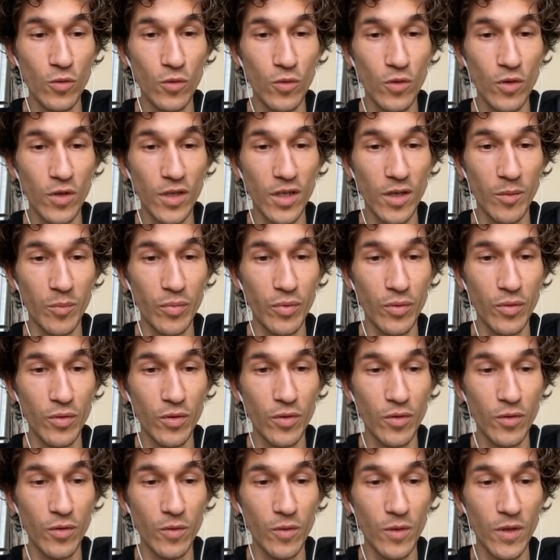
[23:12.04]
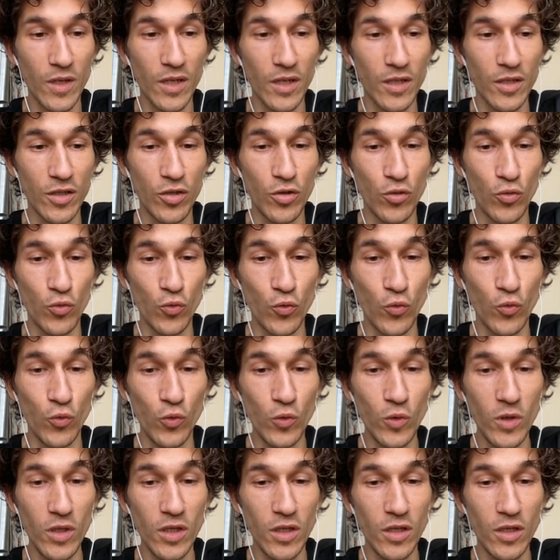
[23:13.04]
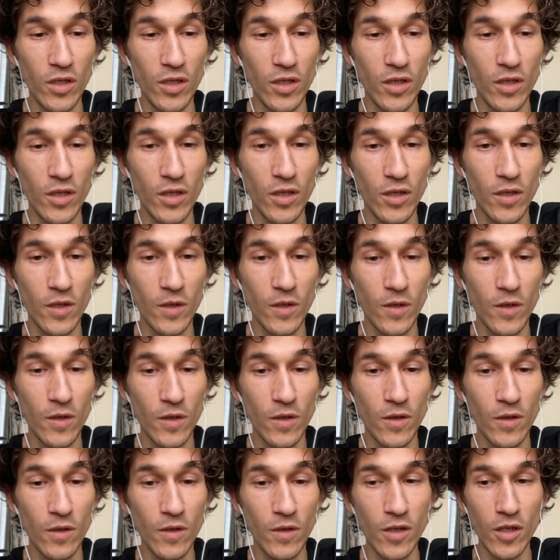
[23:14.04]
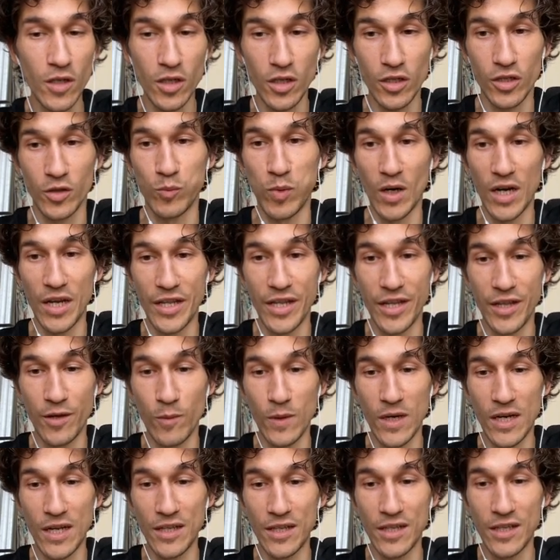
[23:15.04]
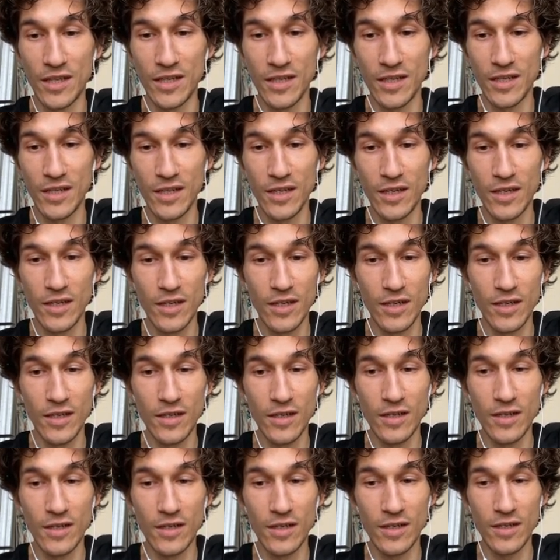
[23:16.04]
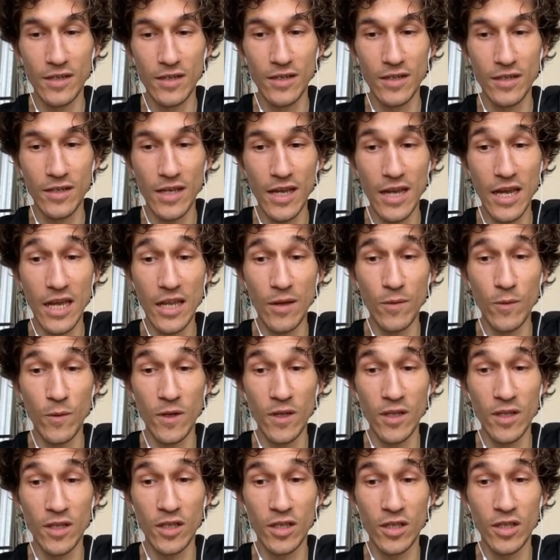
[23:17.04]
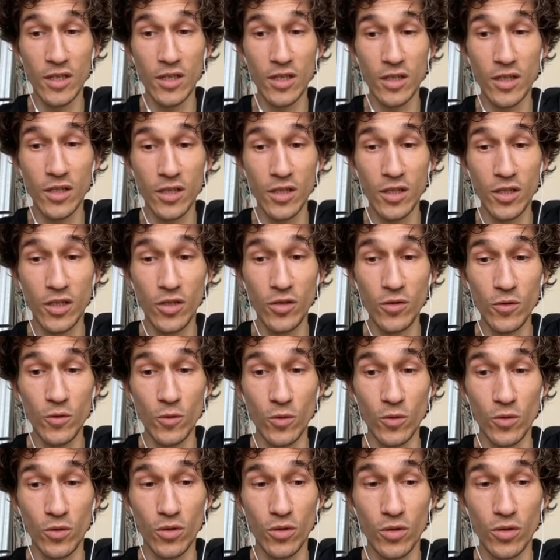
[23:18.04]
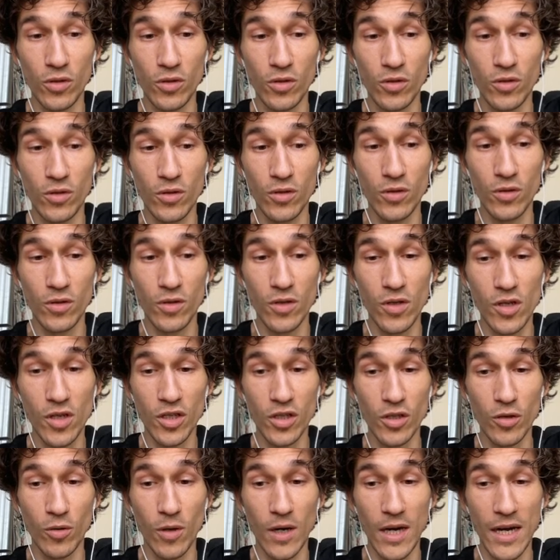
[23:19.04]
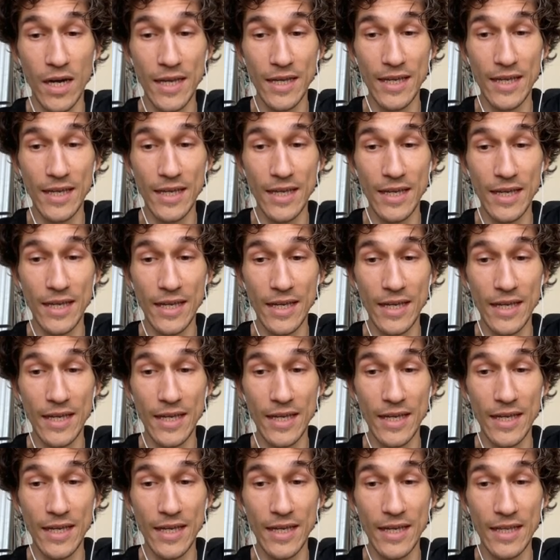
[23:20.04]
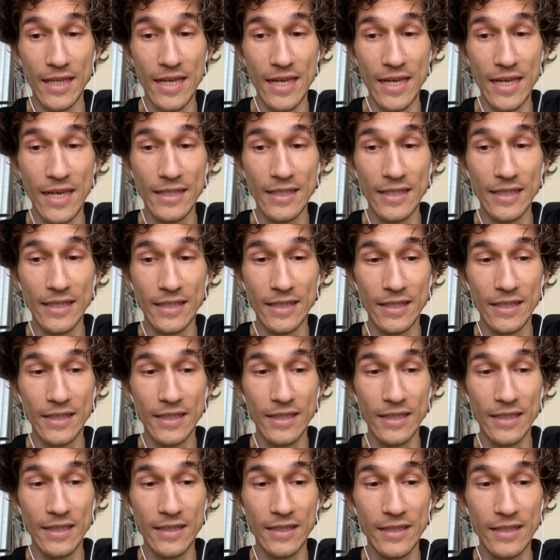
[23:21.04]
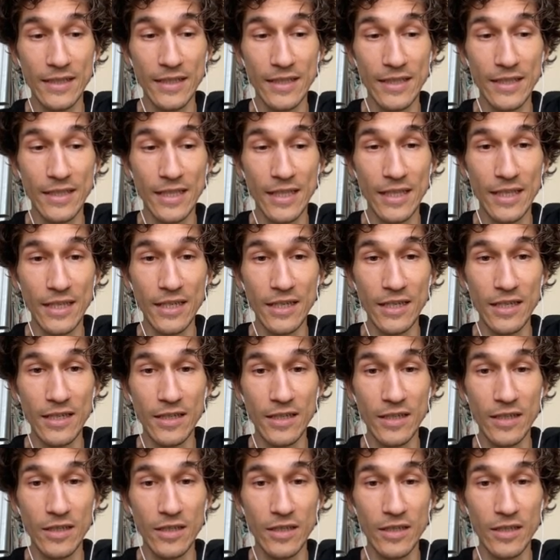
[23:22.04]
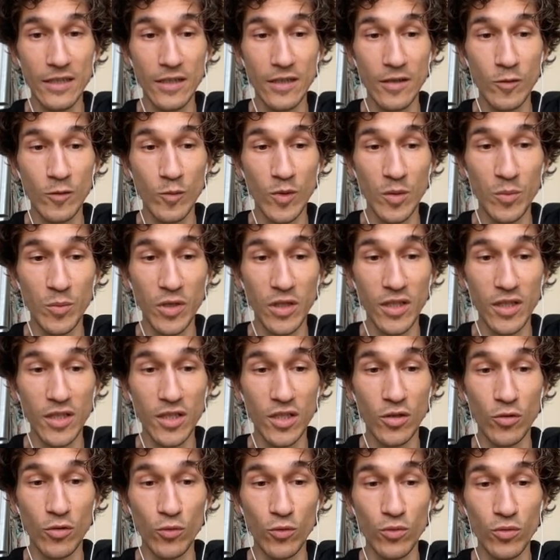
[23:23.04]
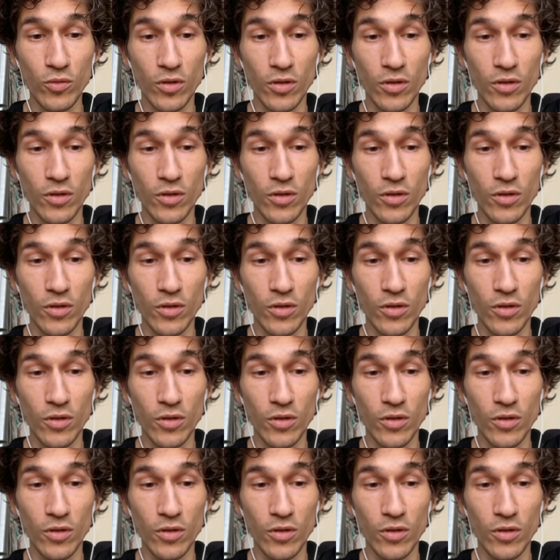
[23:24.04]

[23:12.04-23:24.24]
Yep. Can do. Let's buy another one. And good. So I can get the thing. Maybe let's do it.